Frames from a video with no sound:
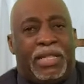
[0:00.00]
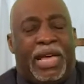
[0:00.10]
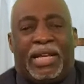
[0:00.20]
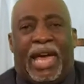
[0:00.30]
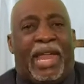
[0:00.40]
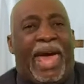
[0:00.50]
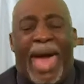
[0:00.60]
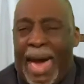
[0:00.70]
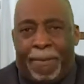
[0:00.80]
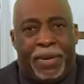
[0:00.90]
they not
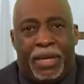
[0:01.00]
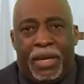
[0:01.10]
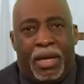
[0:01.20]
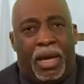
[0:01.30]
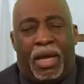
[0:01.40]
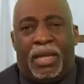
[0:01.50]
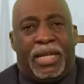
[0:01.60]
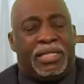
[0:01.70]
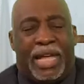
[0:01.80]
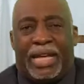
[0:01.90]
happy
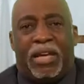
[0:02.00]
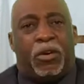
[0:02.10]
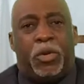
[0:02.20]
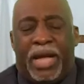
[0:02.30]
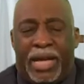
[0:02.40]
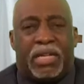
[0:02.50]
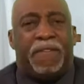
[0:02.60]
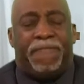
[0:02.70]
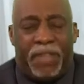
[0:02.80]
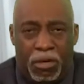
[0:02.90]
unless they can create
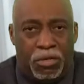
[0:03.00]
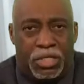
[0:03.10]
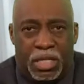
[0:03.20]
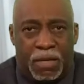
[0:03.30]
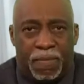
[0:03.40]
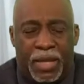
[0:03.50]
confusion.